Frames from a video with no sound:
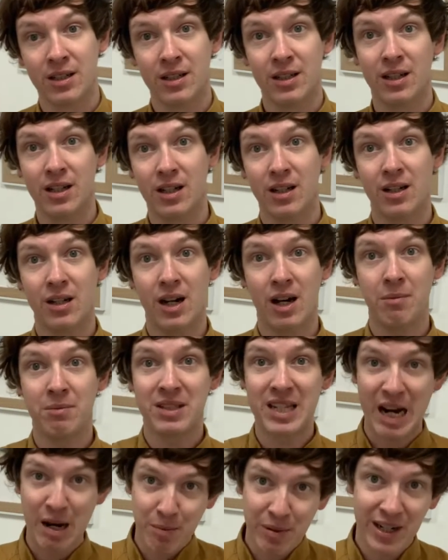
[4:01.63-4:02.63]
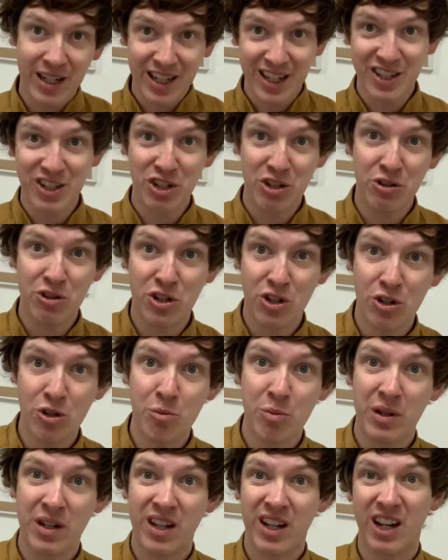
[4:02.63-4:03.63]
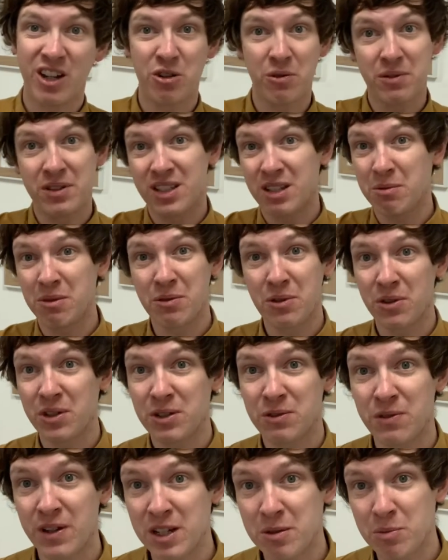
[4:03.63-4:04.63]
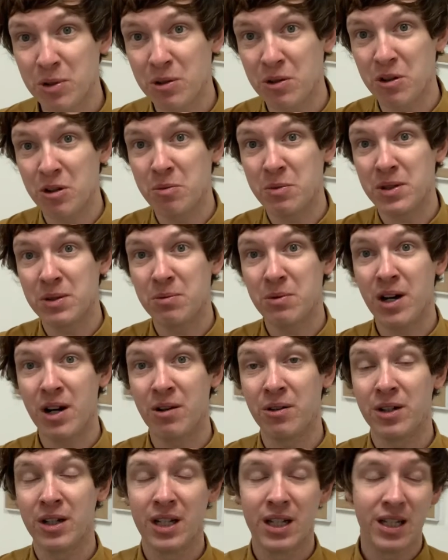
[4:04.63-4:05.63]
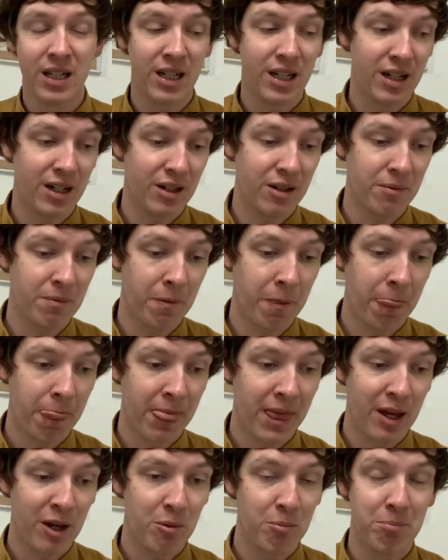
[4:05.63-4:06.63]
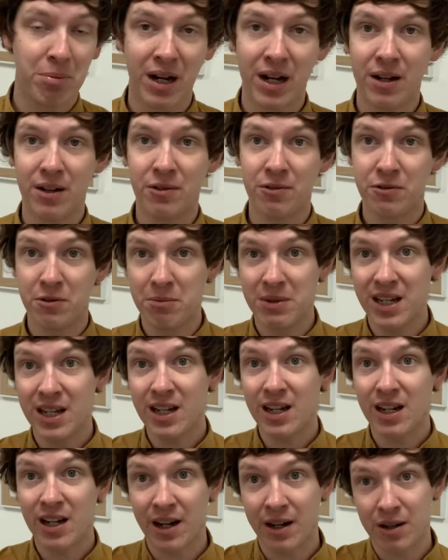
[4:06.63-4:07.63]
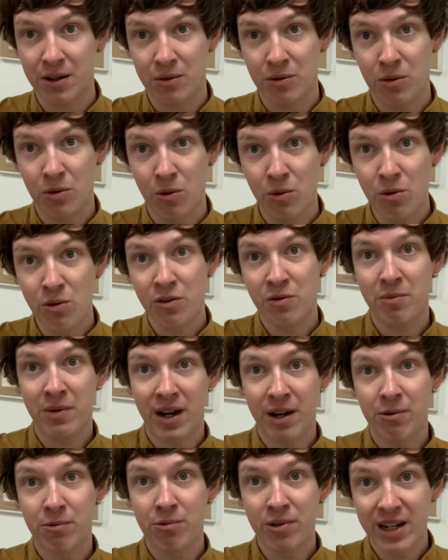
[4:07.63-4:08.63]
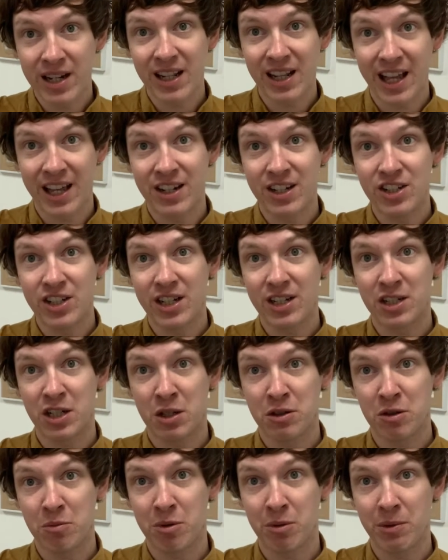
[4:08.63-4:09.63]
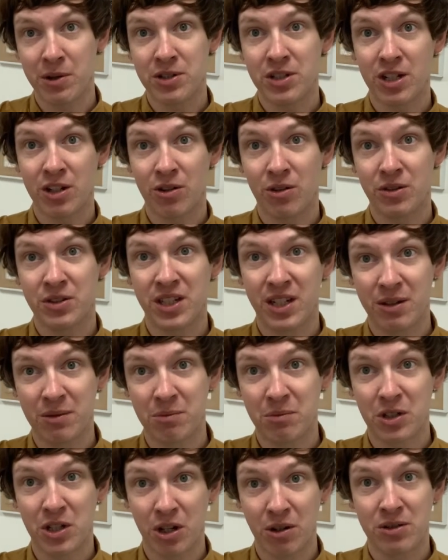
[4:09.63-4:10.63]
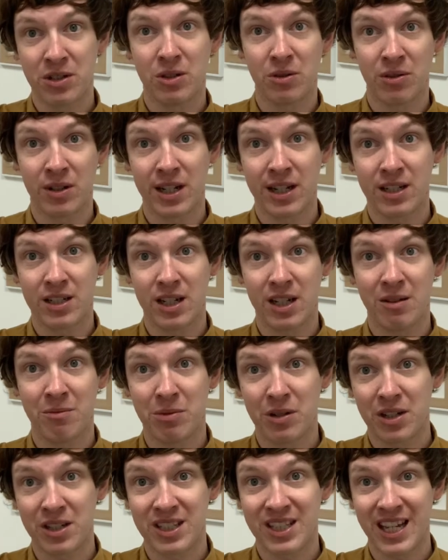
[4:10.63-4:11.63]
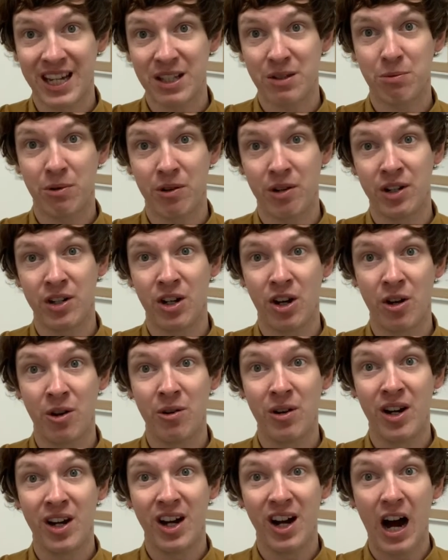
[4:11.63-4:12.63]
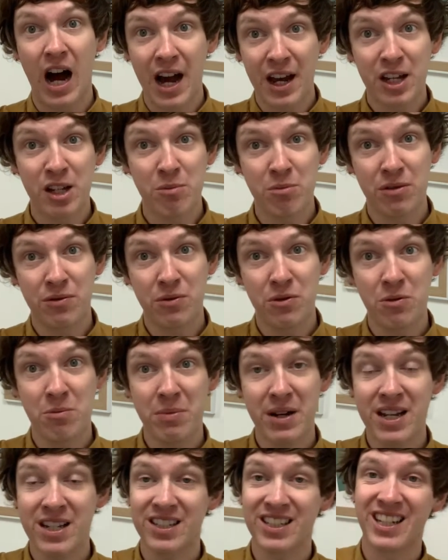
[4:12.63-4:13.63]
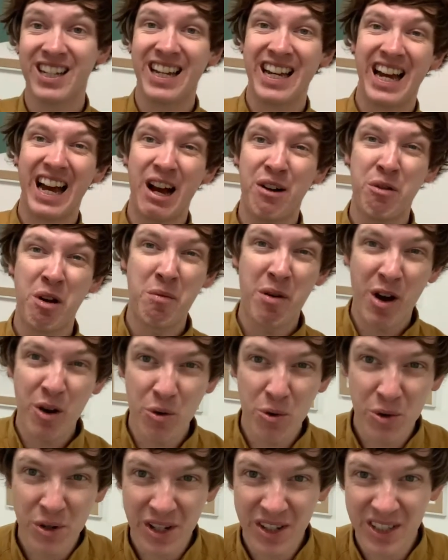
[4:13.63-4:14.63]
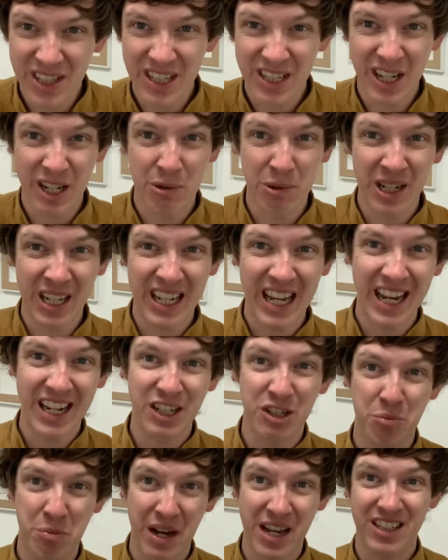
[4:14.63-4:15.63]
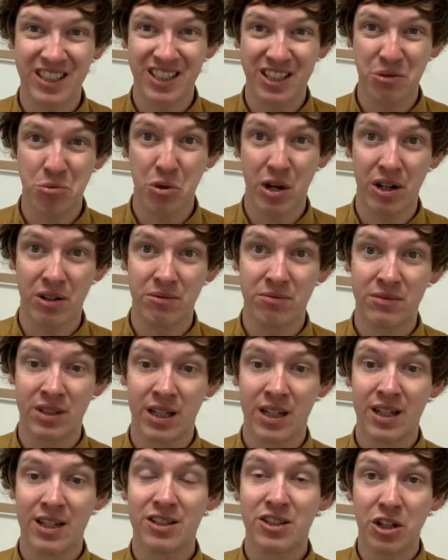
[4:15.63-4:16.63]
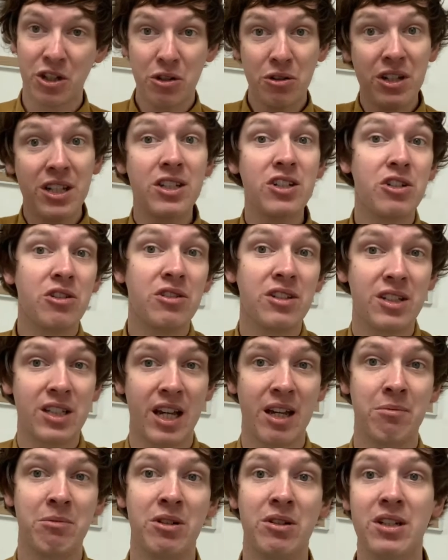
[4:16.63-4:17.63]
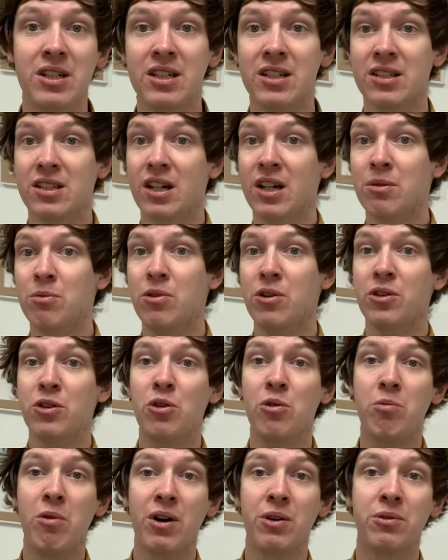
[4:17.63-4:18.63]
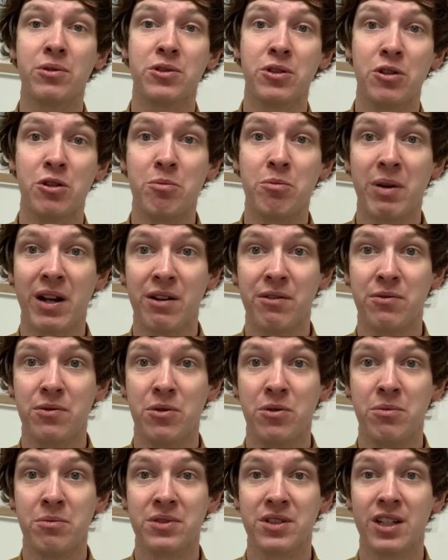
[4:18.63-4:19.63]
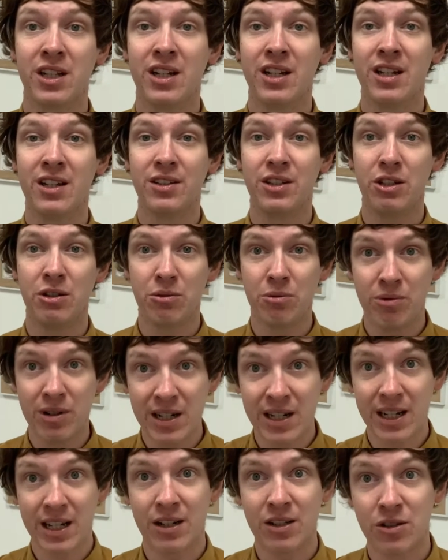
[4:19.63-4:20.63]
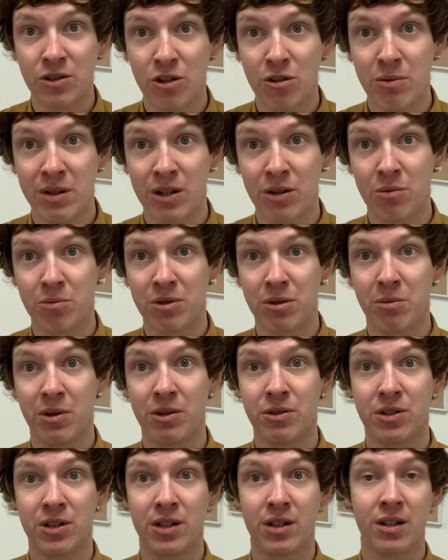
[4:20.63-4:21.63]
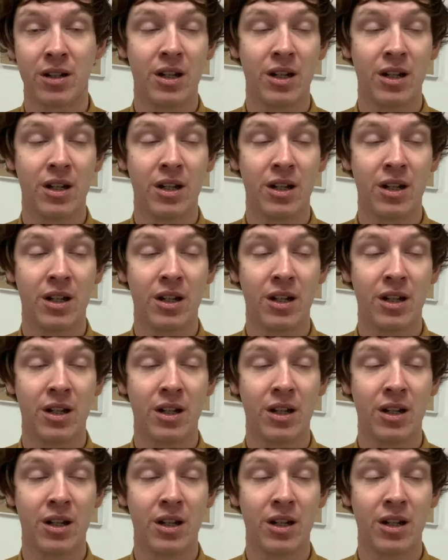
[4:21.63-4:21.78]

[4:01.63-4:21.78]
I'm dabbling in YouTube, and obviously we've got this Facebook group as well. But for me, like, all of my real energy in terms of promoting content goes in on LinkedIn because that's where I know I can perform best and where my audience is going to engage best as well. So you need to do the same. You need to decide what are your 1 or 2 platforms that you're really going to zoom in on promotion.